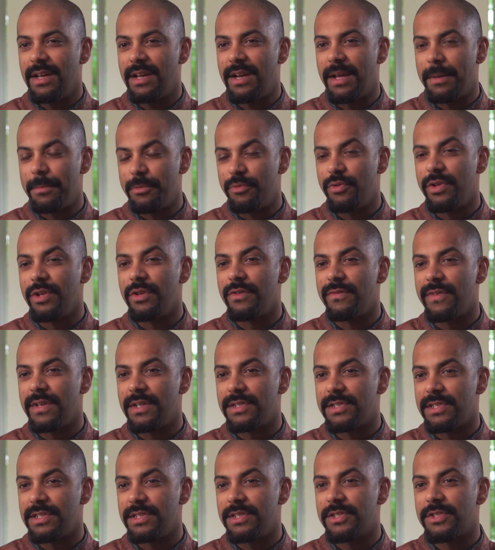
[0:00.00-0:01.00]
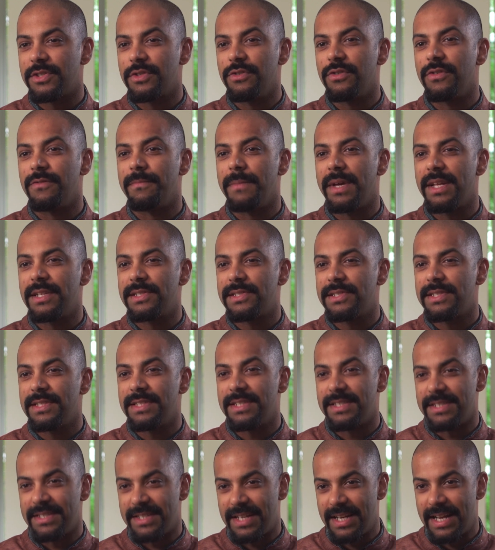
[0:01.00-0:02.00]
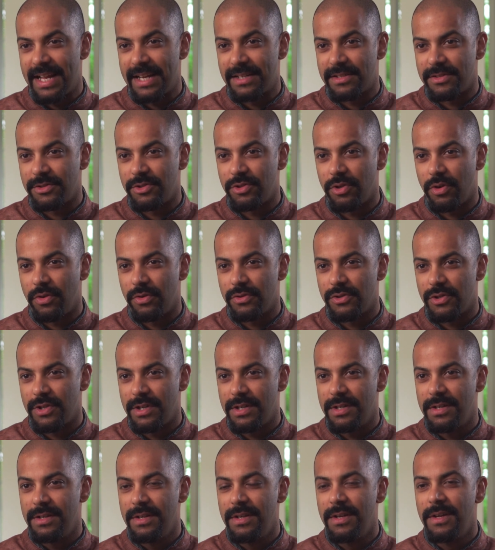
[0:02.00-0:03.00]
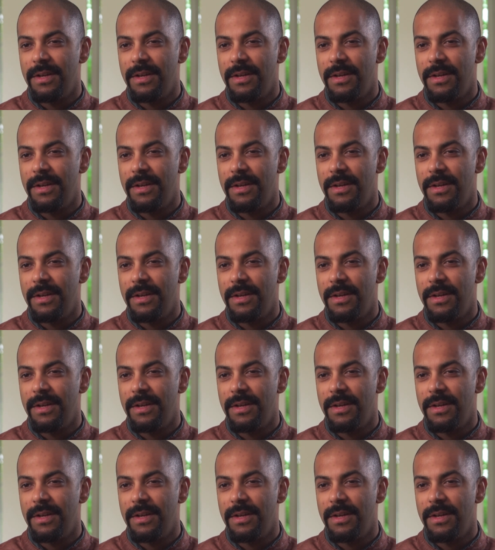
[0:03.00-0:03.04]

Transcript: at Emory University School of Medicine in Atlanta, Georgia.